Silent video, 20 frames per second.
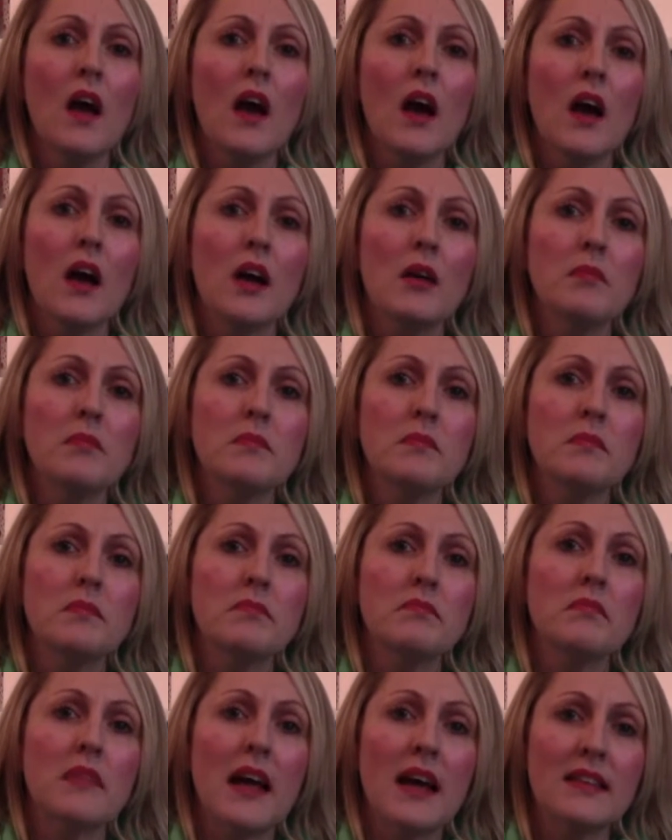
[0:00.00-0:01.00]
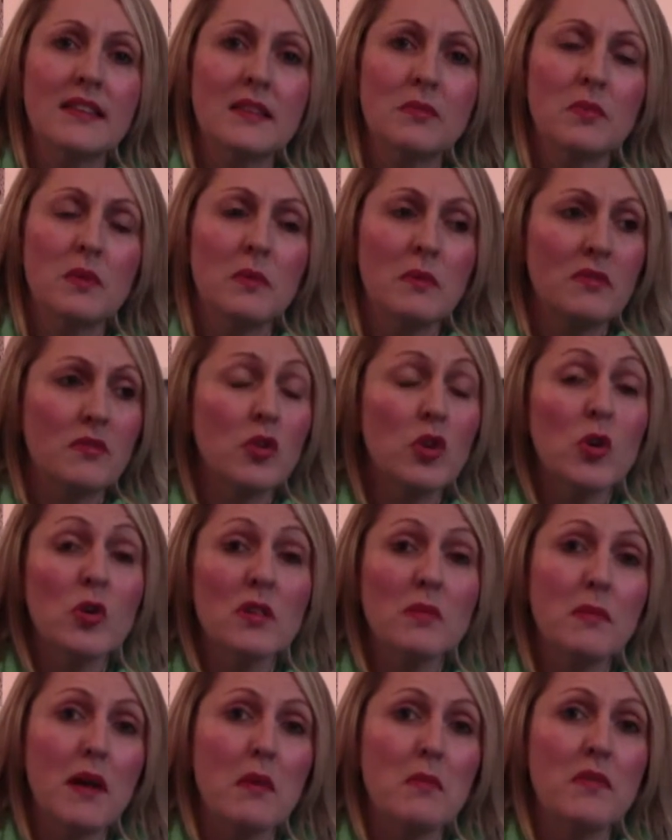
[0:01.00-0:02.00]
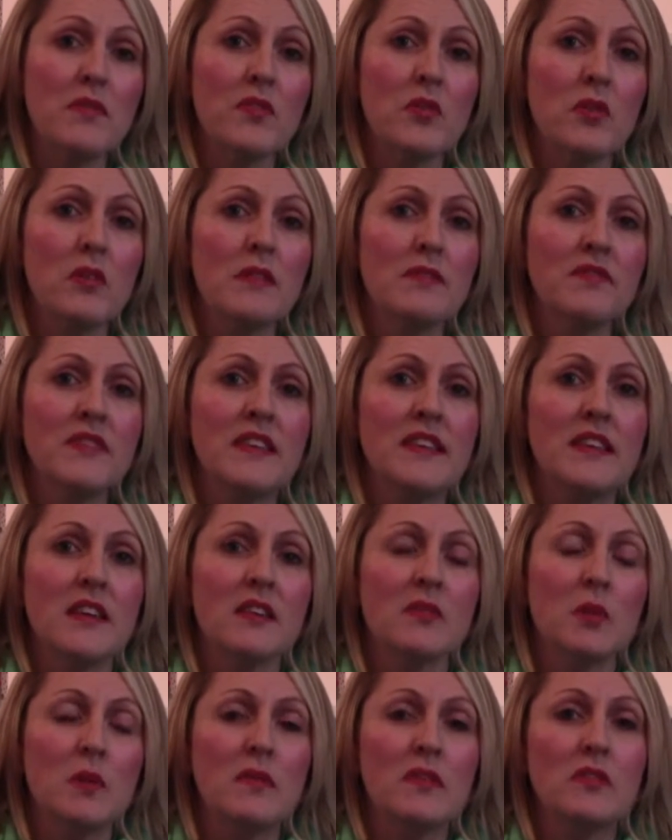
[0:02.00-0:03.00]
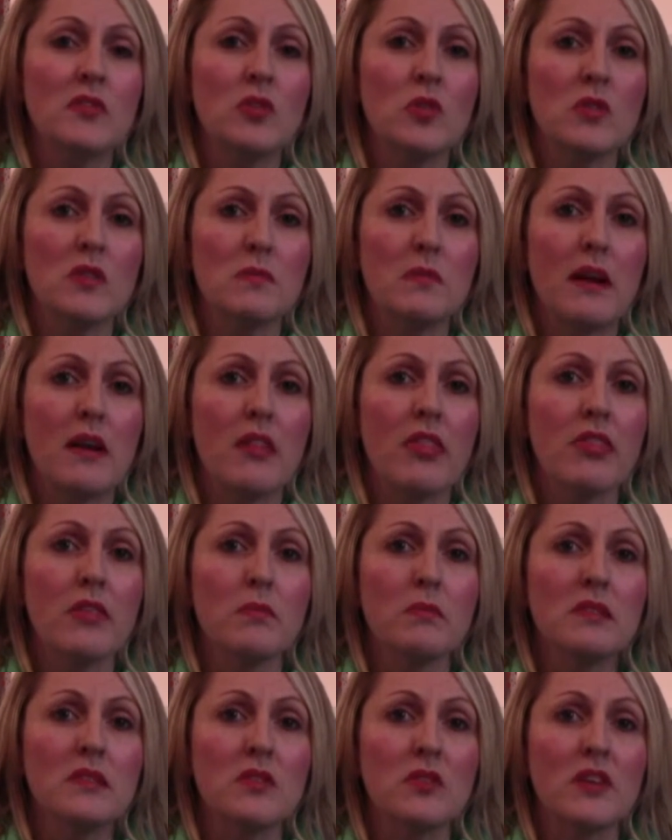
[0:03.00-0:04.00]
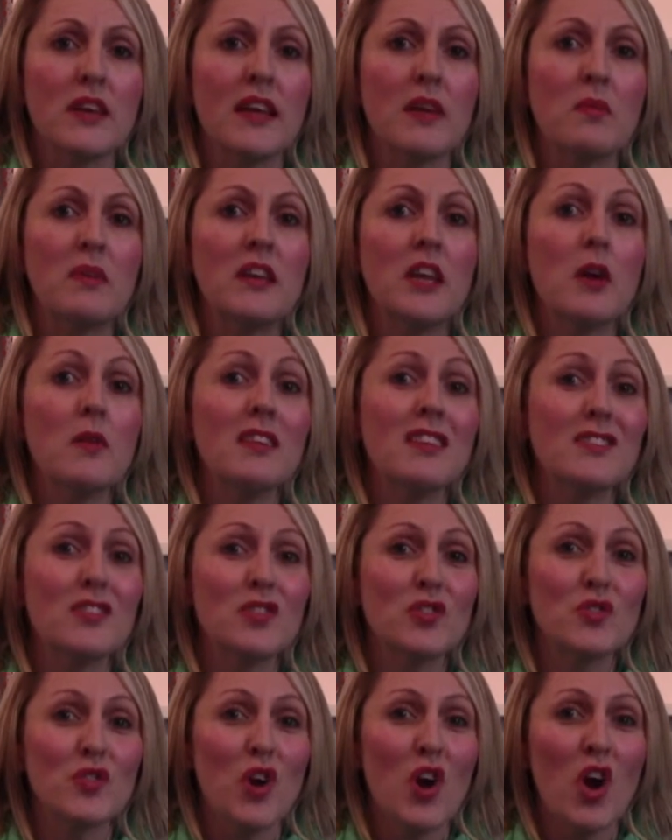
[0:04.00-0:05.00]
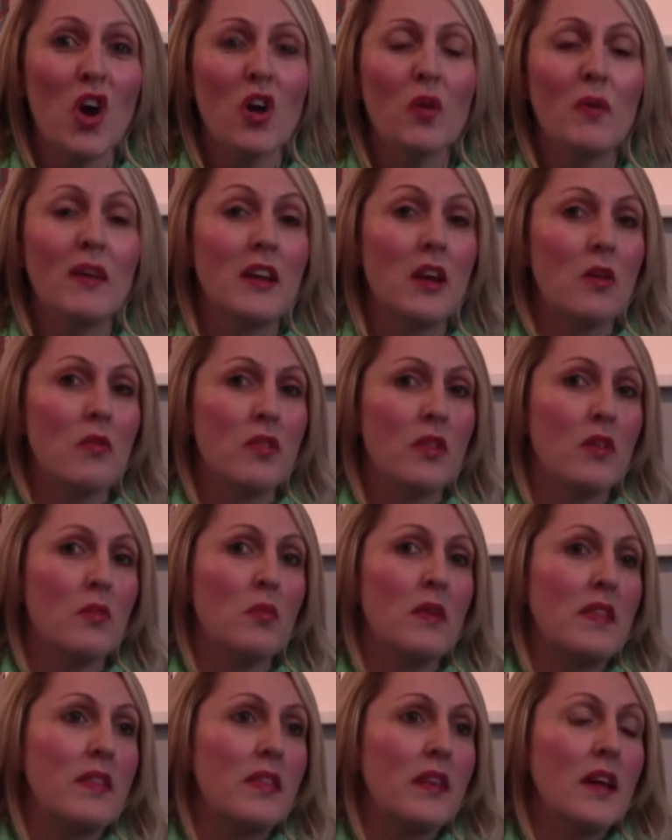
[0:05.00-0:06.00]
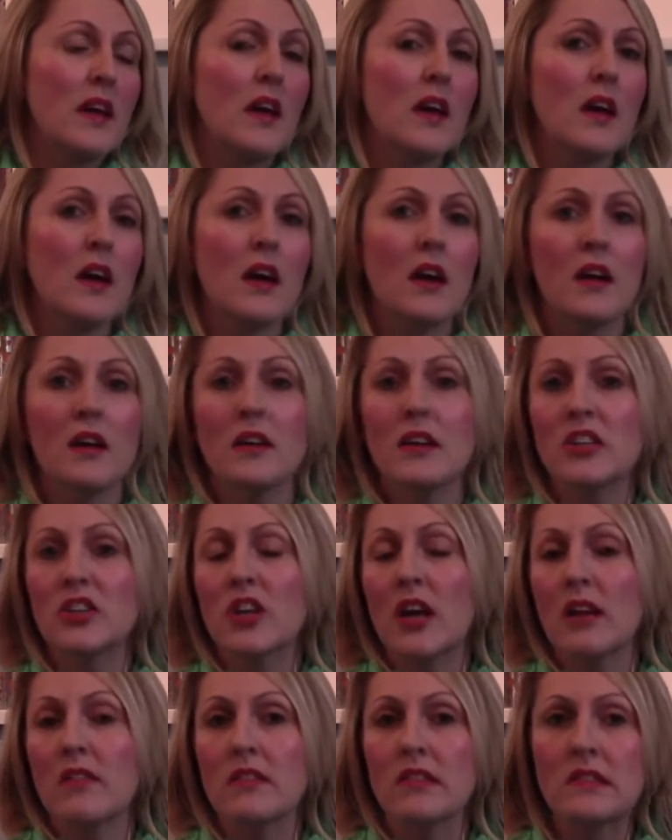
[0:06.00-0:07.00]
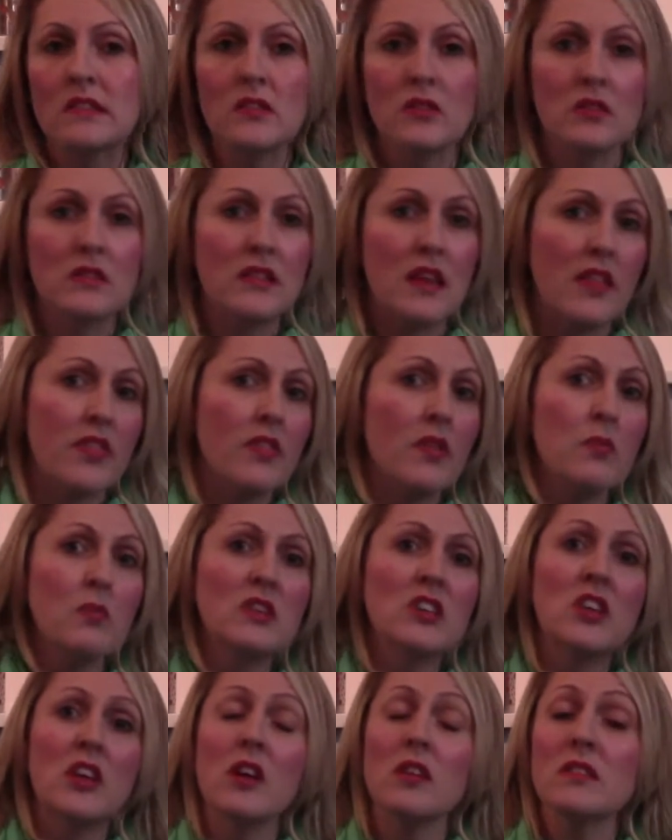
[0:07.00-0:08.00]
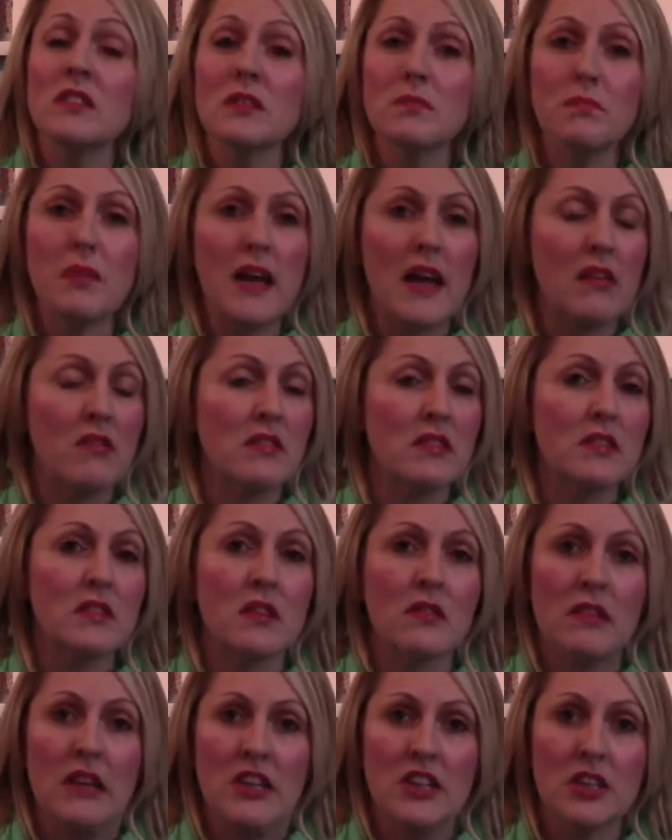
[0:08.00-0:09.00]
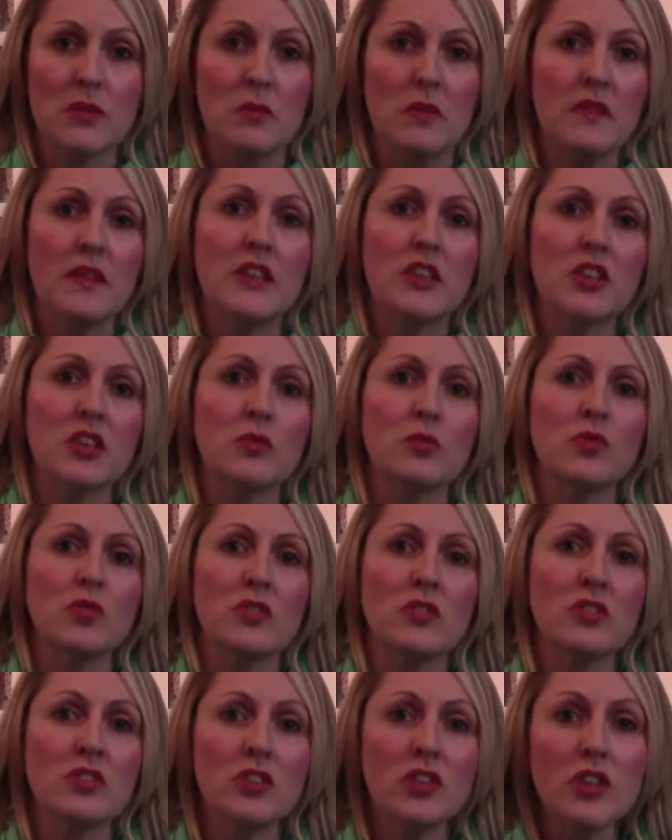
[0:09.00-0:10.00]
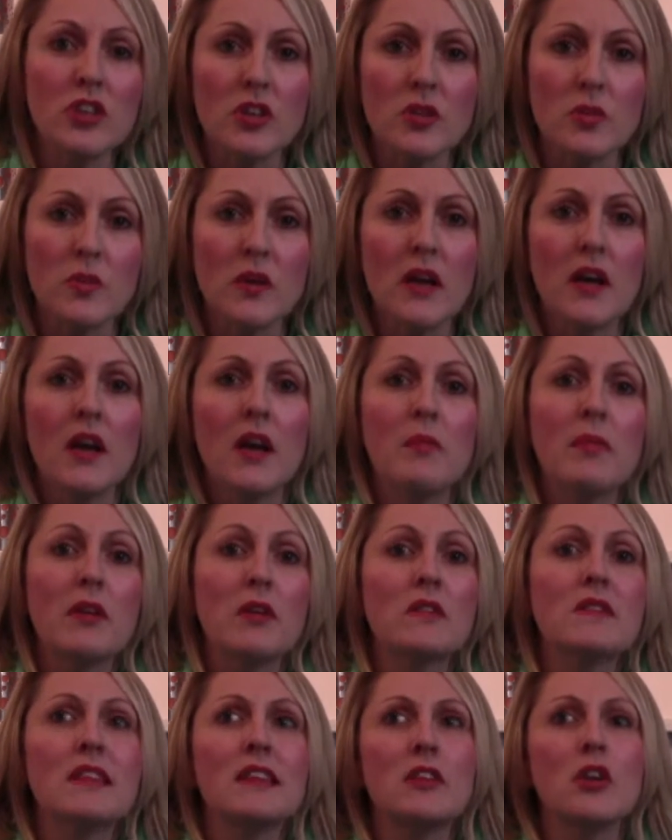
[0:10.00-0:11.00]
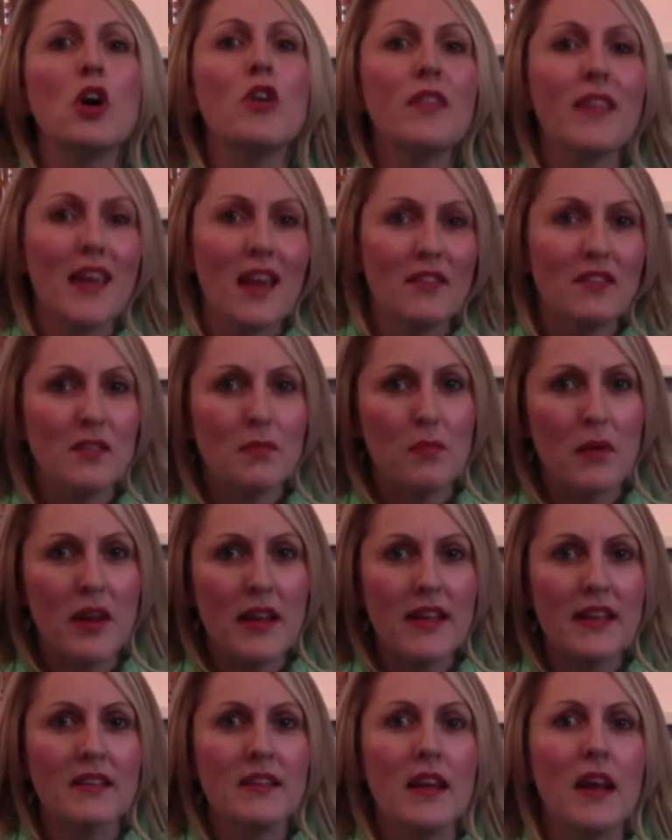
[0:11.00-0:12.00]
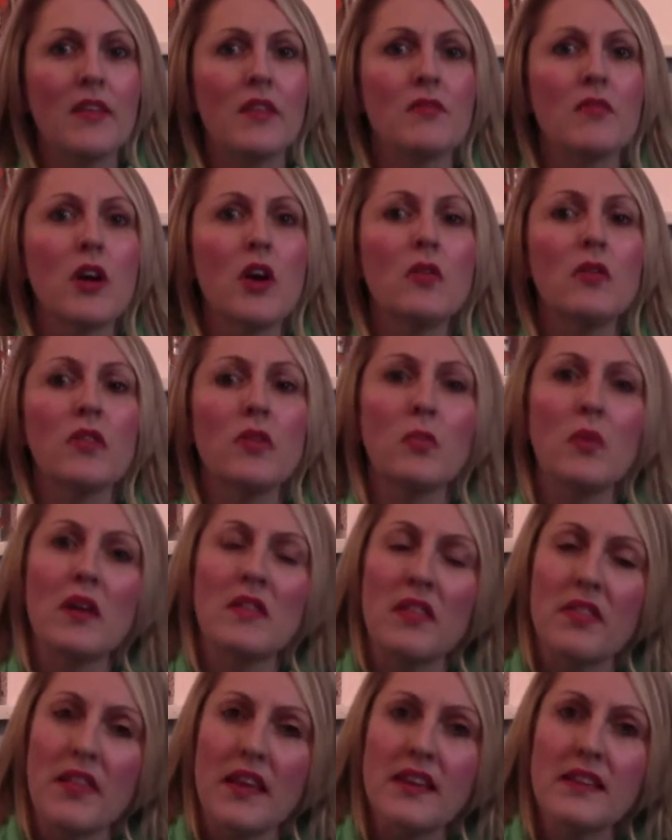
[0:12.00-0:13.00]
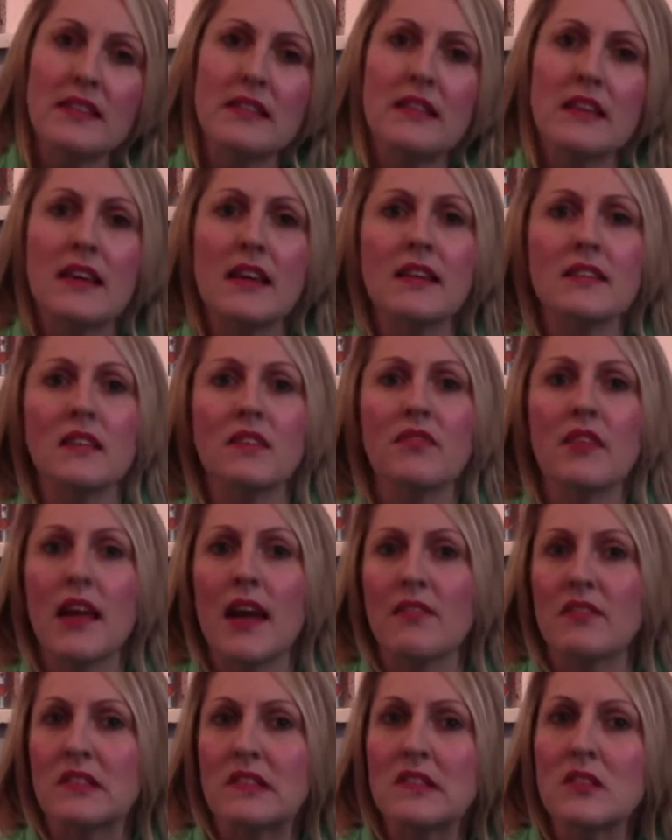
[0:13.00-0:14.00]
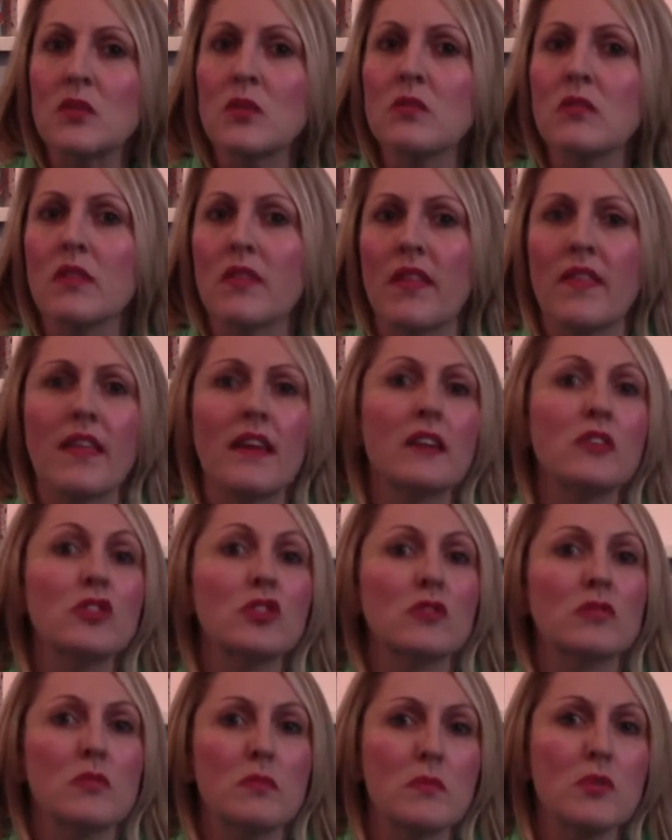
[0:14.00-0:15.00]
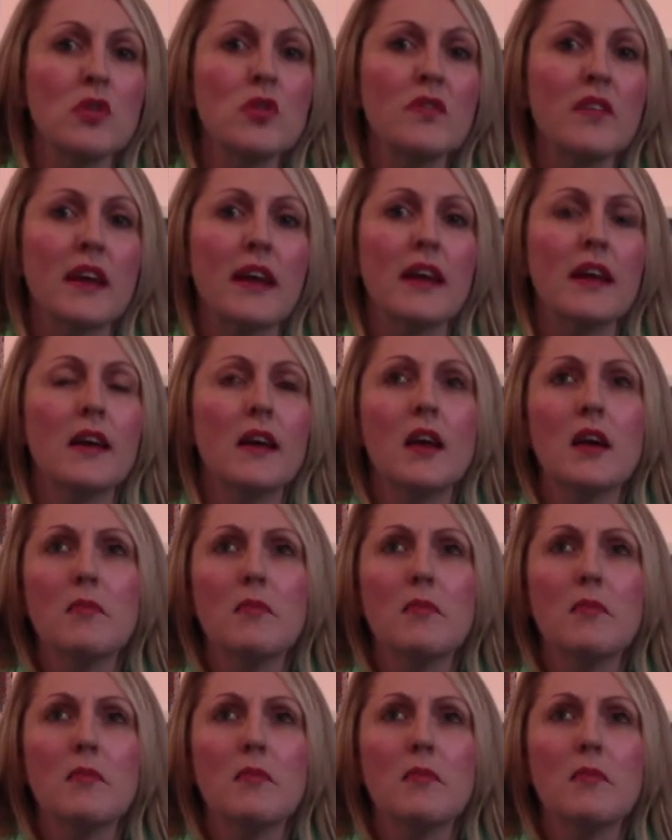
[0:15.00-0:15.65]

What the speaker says: As we've talked about before in videos where we've talked about thumb sucking, we know it's strong. We know that with a child that sucks their thumb, which lots of parents don't actually want their children to do, because they know they have to break it down the road, and the way that they see it is if they have a soother that they can just remove it.